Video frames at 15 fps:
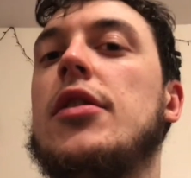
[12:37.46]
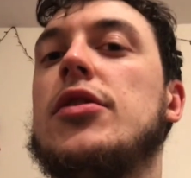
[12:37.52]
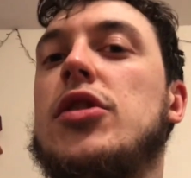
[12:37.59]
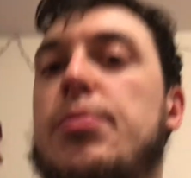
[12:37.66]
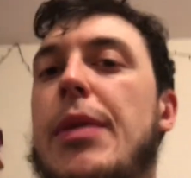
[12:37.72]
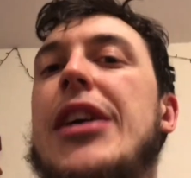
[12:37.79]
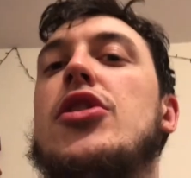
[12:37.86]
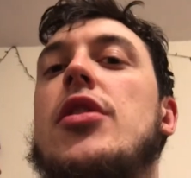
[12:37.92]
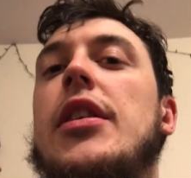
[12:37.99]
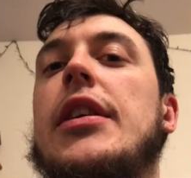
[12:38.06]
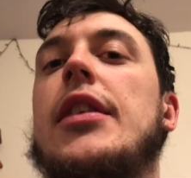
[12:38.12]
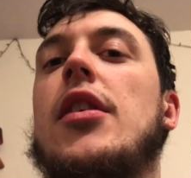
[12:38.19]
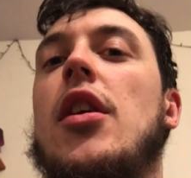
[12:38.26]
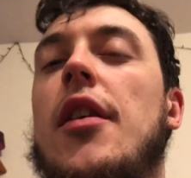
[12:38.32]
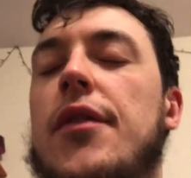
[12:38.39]

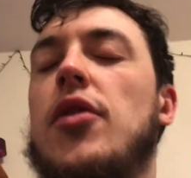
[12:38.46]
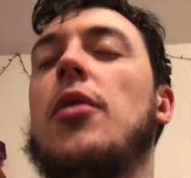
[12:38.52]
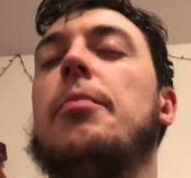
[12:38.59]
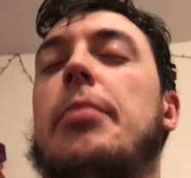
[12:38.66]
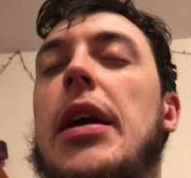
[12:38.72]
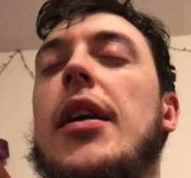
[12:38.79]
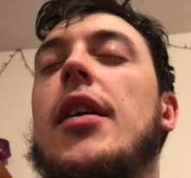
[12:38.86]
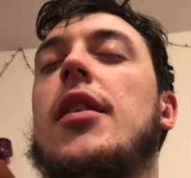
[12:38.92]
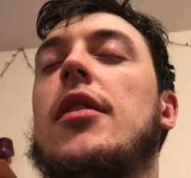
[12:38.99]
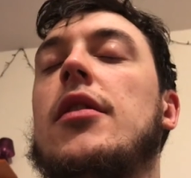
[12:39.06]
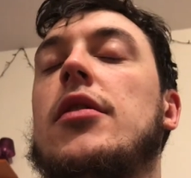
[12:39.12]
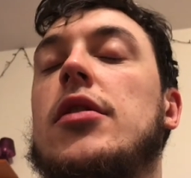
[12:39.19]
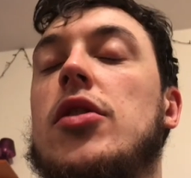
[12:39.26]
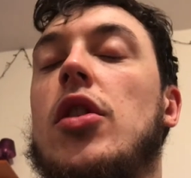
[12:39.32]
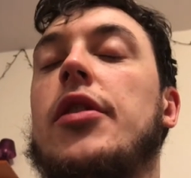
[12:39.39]
Especially after a big
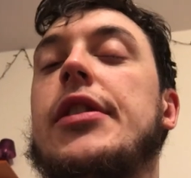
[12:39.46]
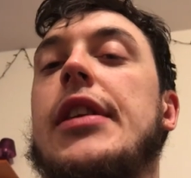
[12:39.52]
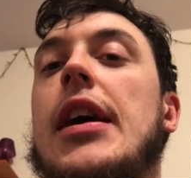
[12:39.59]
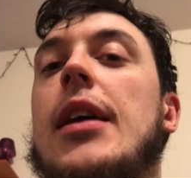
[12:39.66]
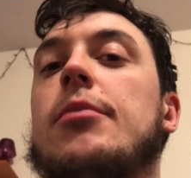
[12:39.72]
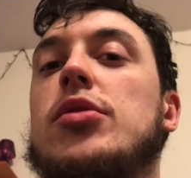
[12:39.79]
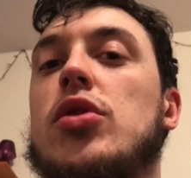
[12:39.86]
goddamn